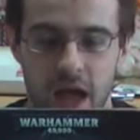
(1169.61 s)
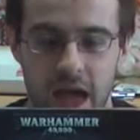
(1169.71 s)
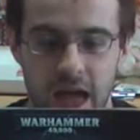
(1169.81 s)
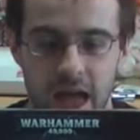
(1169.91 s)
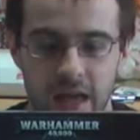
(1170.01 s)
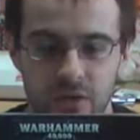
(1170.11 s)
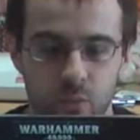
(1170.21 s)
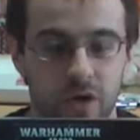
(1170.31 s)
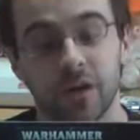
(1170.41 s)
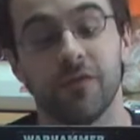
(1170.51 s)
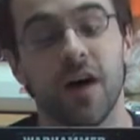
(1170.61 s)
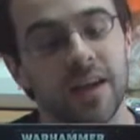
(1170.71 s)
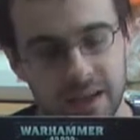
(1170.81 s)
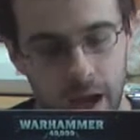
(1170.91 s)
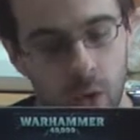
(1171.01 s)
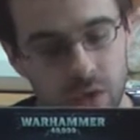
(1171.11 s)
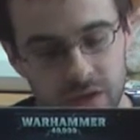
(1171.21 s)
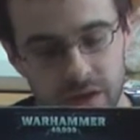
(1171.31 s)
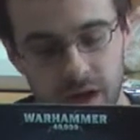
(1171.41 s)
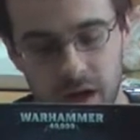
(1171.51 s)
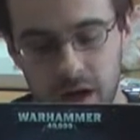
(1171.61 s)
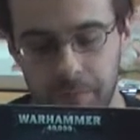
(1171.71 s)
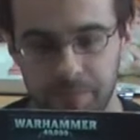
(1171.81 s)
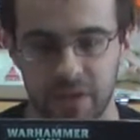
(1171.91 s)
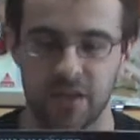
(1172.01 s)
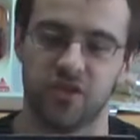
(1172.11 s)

and we're gonna find out um,